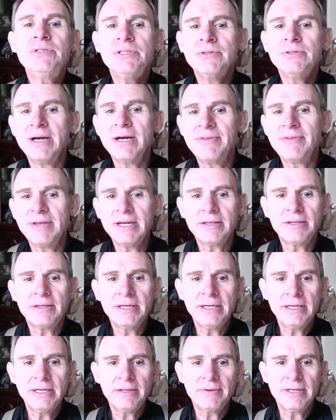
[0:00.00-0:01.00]
I think
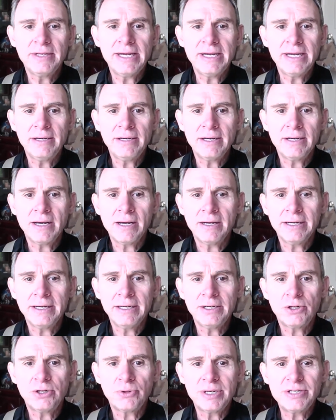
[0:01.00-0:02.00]
the
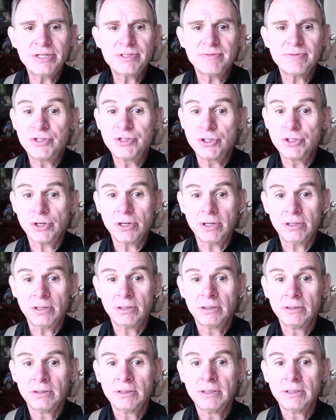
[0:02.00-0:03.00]
increase of sugar
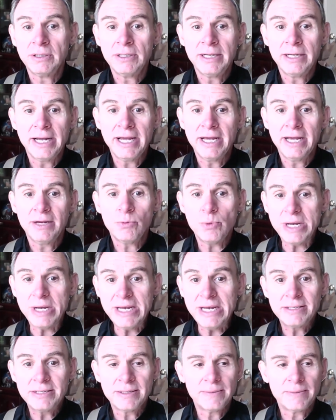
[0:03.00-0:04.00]
and
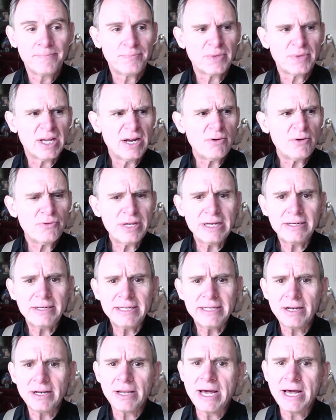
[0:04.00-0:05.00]
wheat. I don't think it
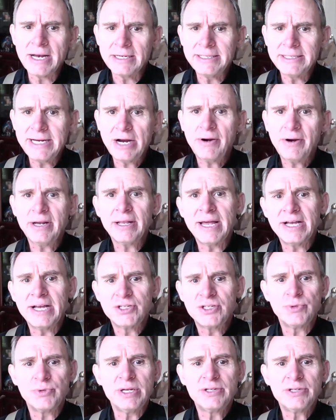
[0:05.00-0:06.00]
did a lot of dairy
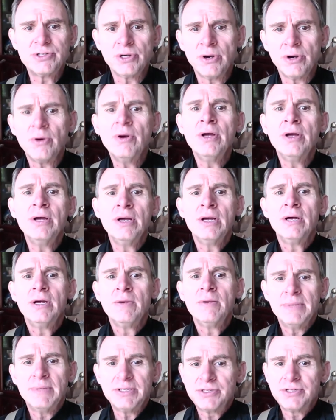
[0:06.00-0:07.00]
last week, so.
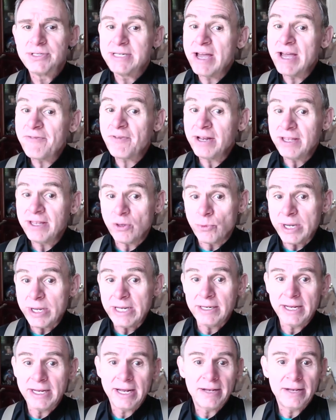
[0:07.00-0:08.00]
But it's definitely the
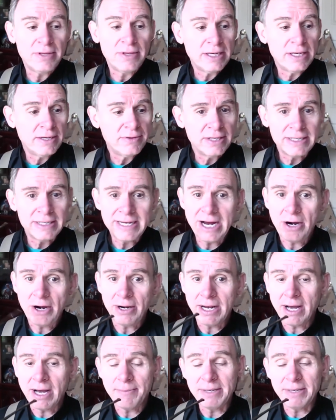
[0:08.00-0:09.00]
wheat and the dairy.
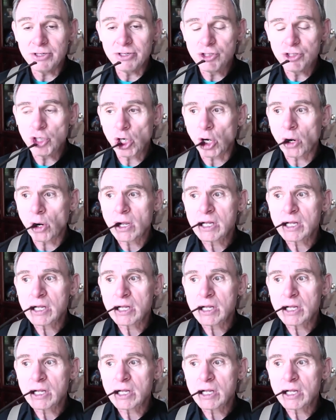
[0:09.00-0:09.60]
I mean the sugar.